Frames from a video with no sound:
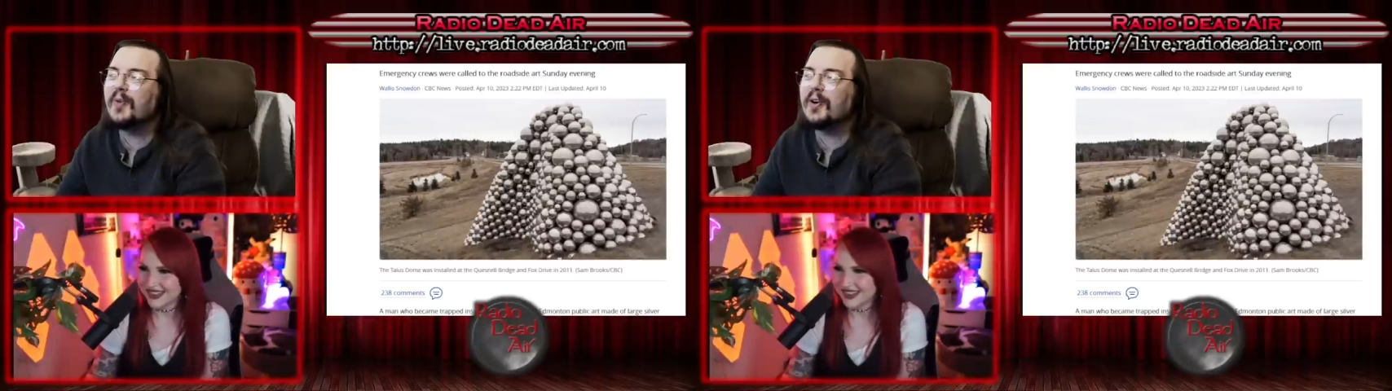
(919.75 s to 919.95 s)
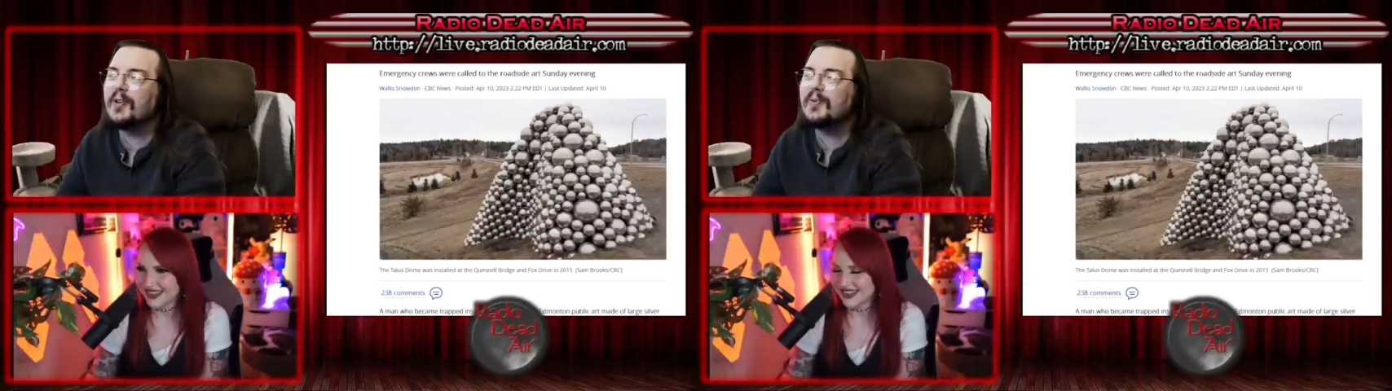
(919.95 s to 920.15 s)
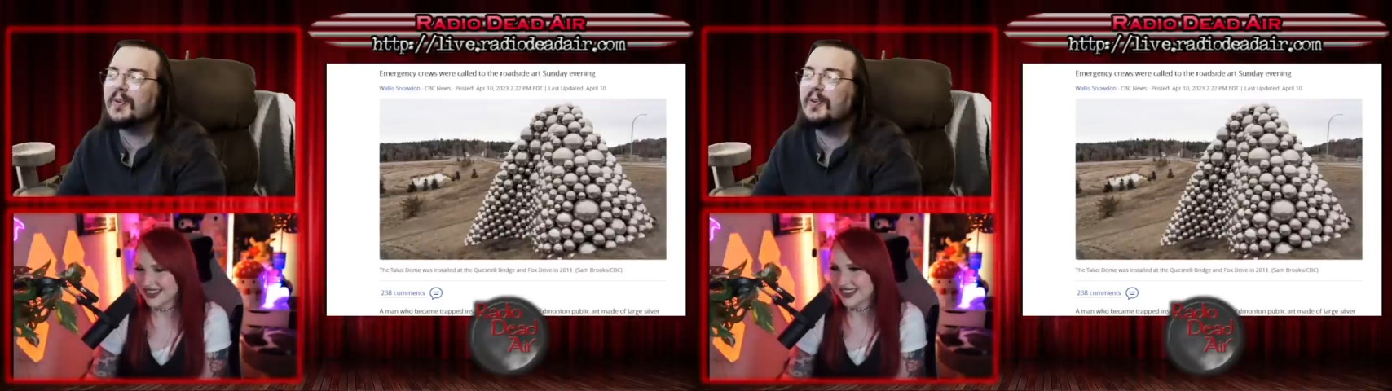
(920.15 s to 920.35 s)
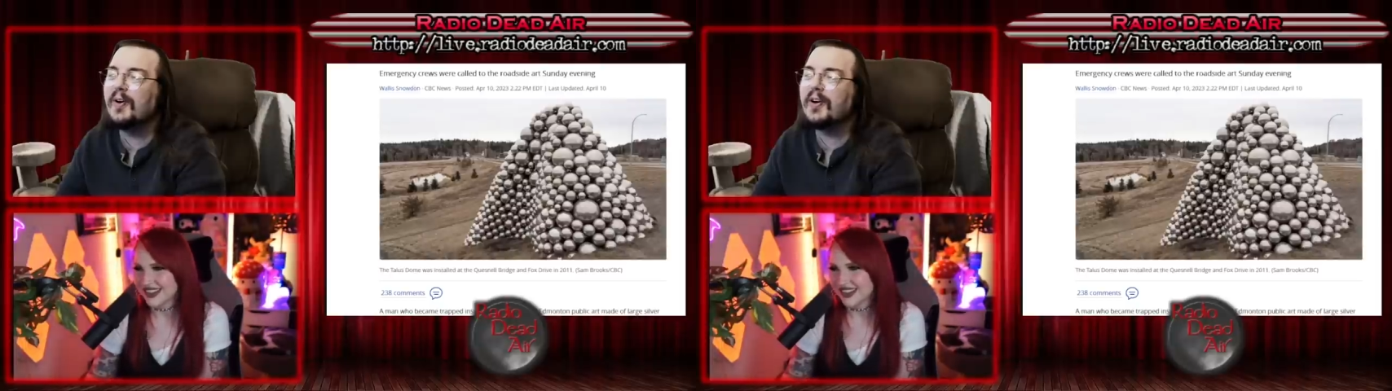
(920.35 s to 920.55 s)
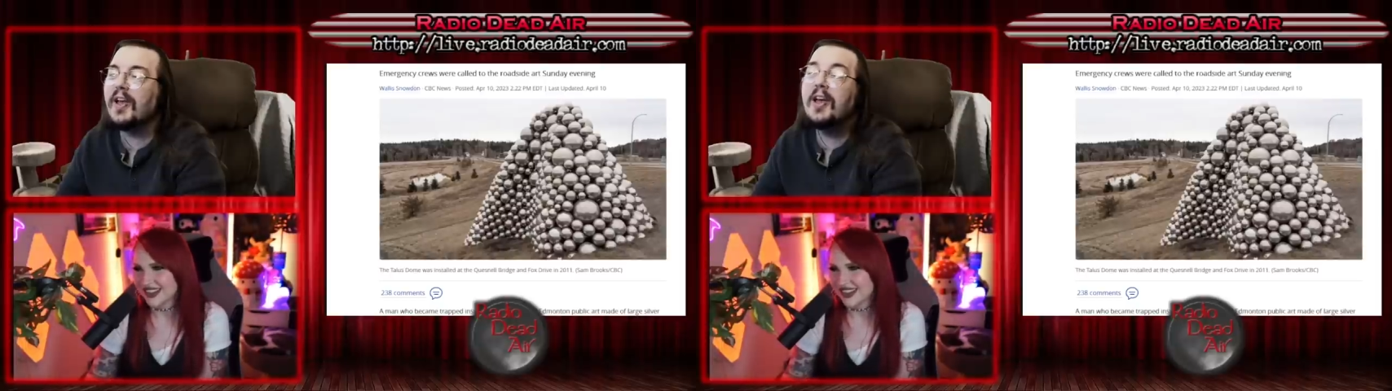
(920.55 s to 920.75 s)
Speaker 1: for a closer
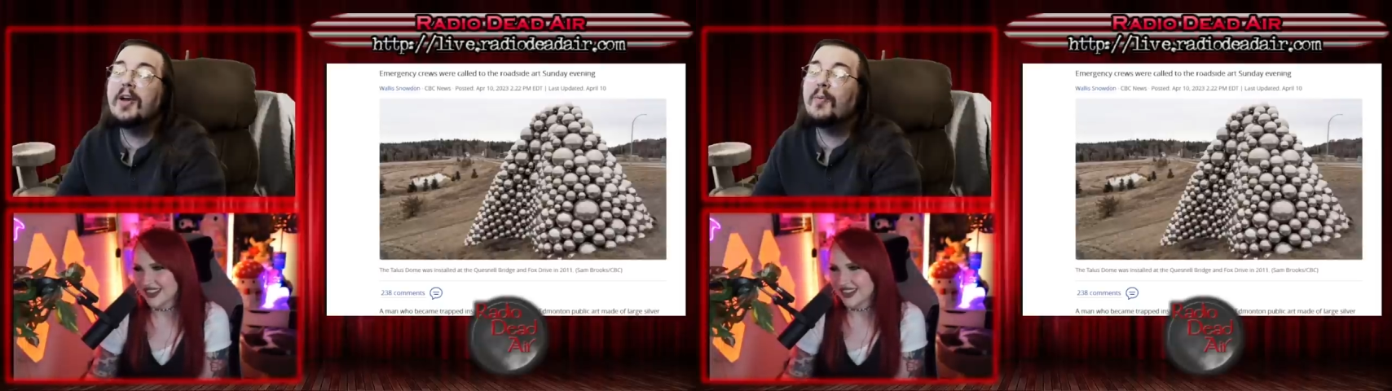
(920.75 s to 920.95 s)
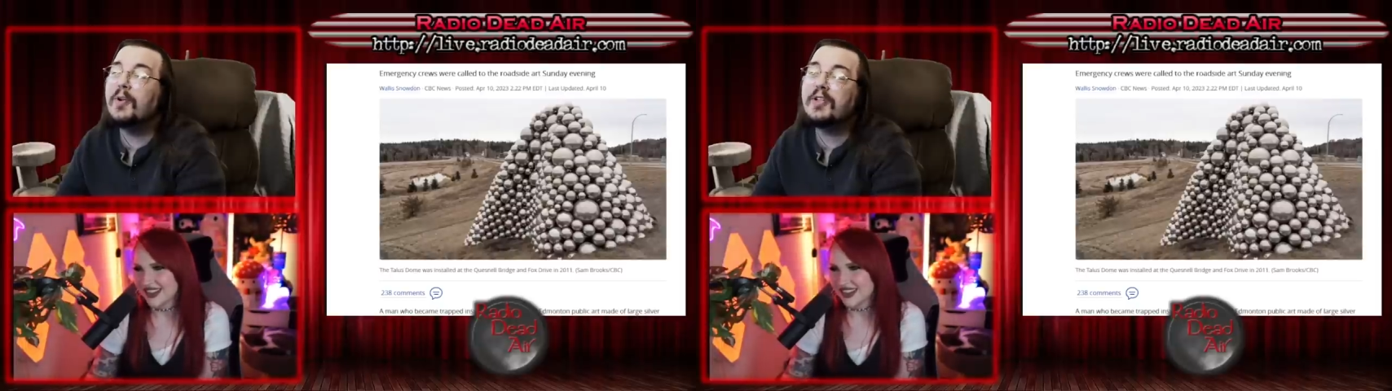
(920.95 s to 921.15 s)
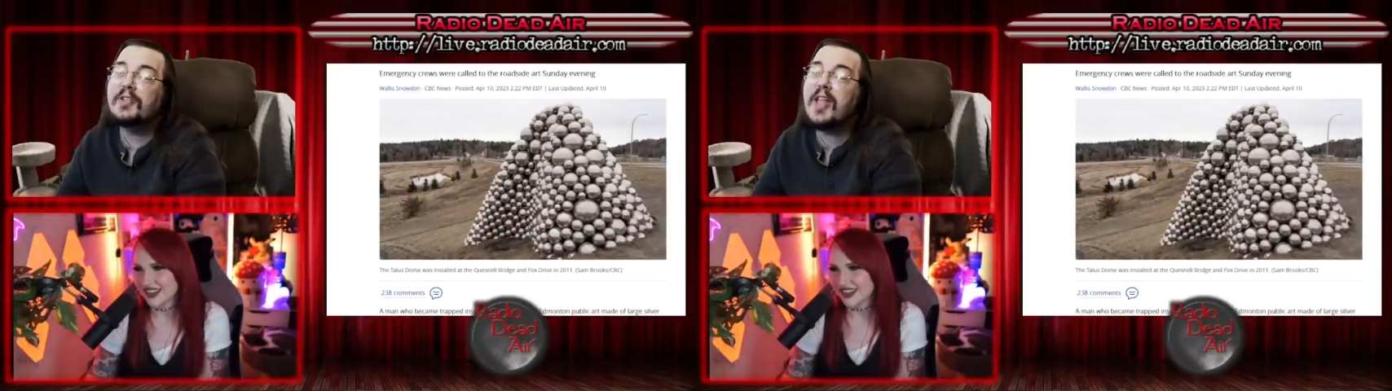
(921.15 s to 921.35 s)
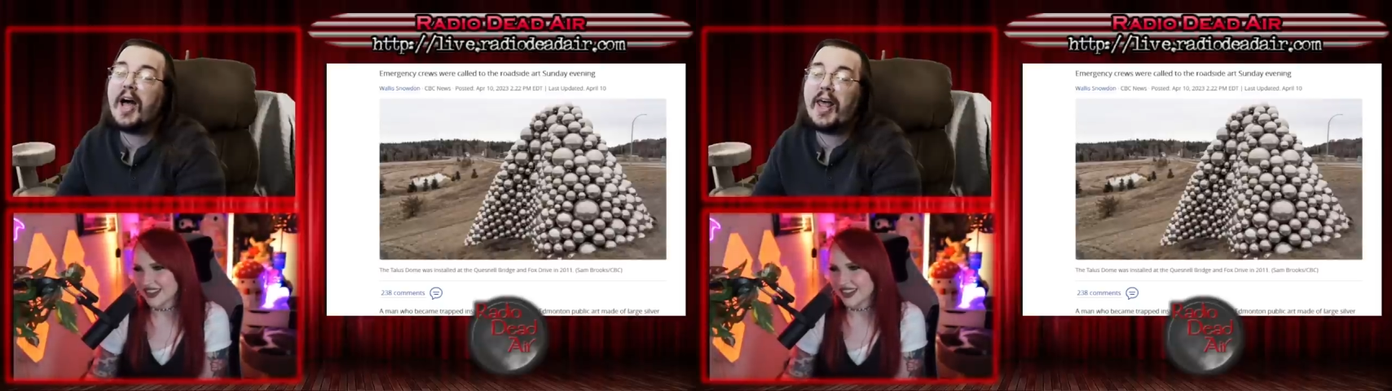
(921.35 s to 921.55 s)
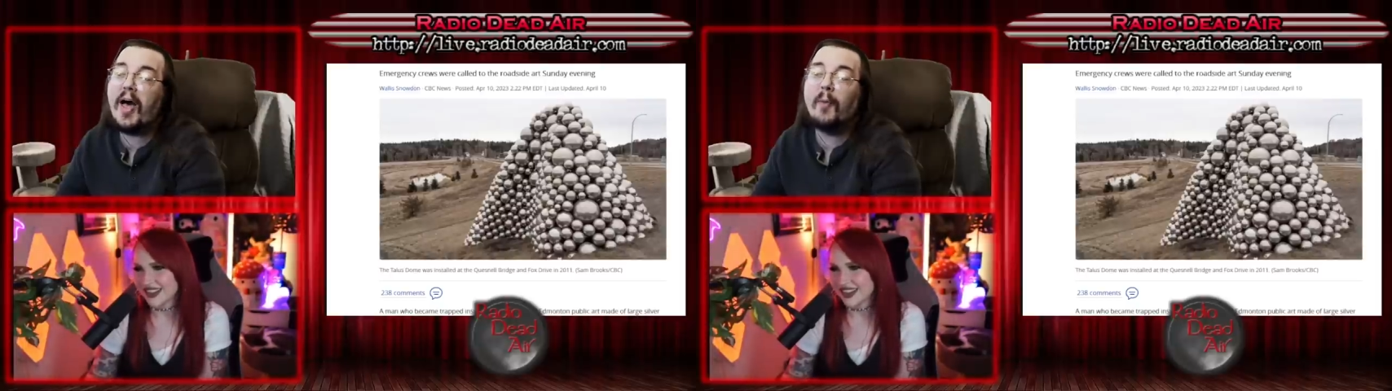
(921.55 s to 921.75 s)
look, which is
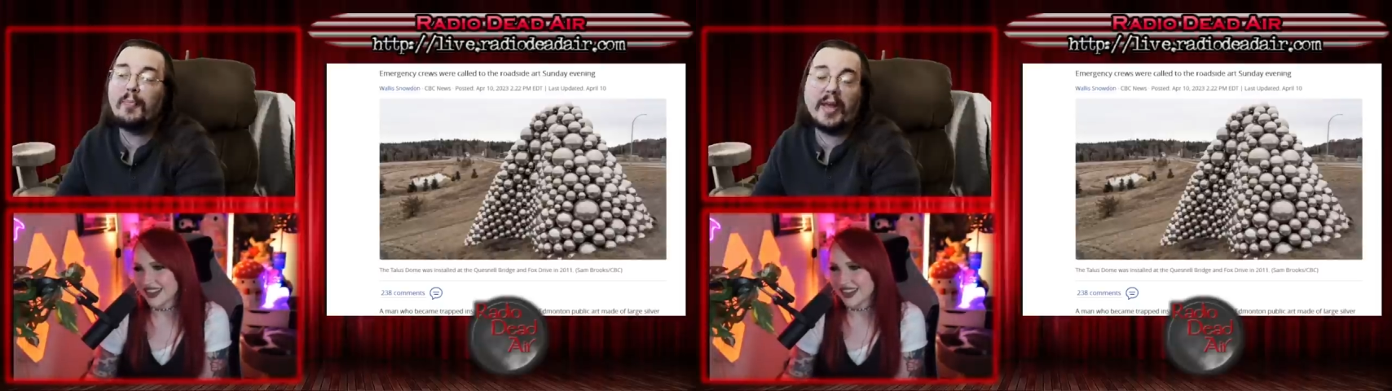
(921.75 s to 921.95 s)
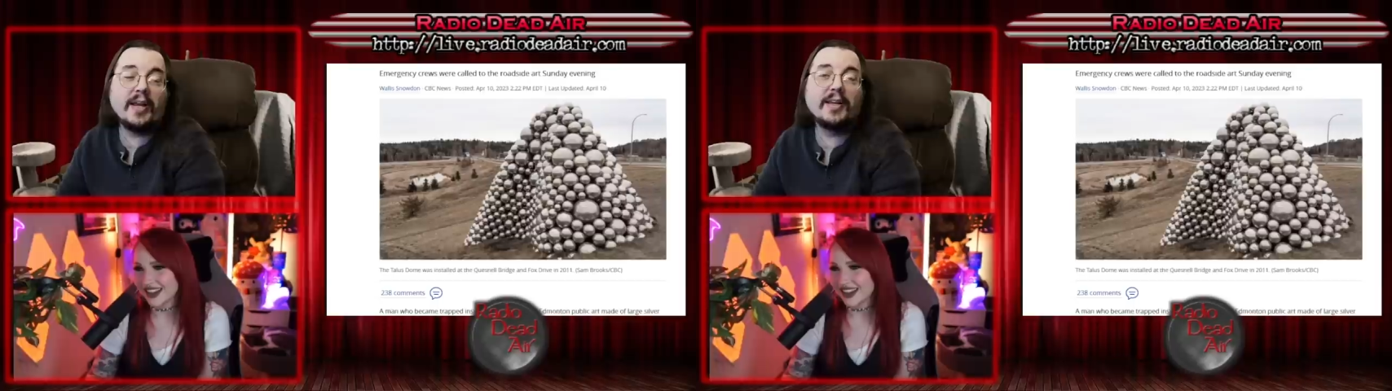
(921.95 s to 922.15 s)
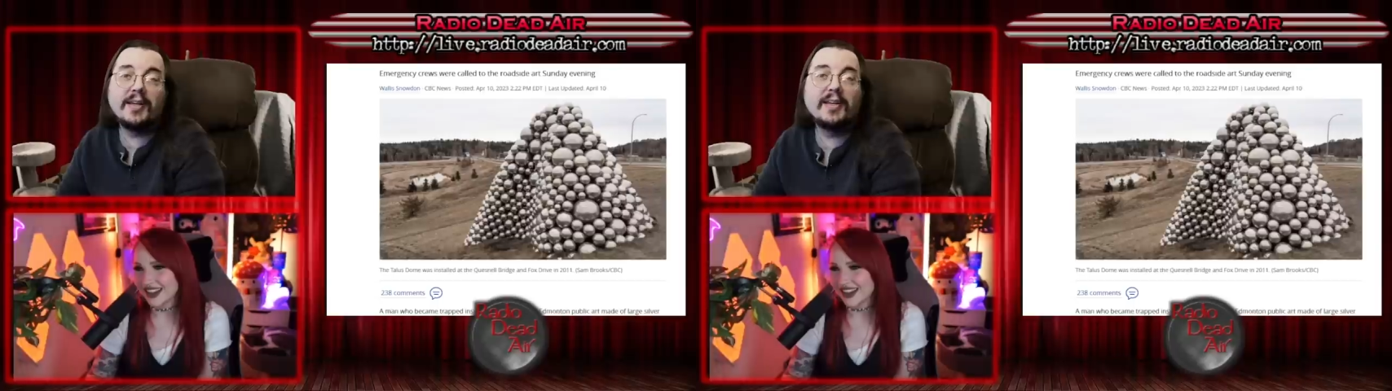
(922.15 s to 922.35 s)
not helping.